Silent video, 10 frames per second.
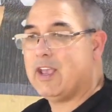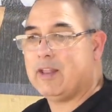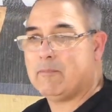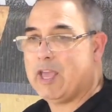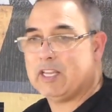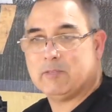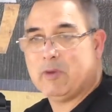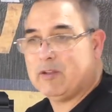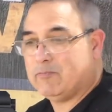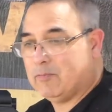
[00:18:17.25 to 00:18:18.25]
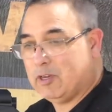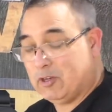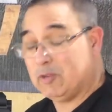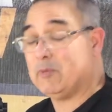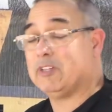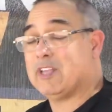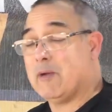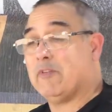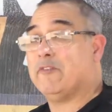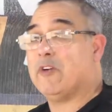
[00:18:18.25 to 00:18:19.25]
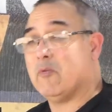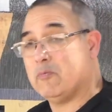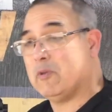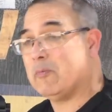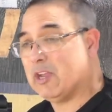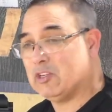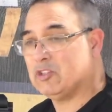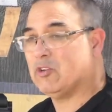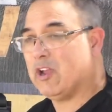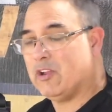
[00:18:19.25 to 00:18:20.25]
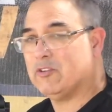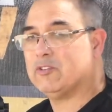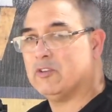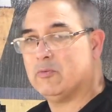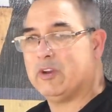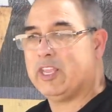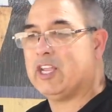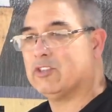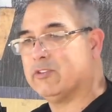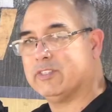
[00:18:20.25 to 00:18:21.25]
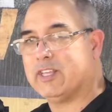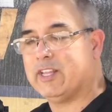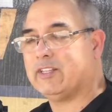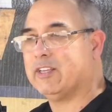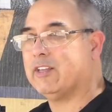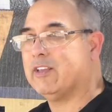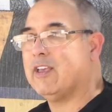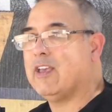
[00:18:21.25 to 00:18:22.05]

And Manny spent a good bit of time on the phone with me, making sure I understood what each little setting did.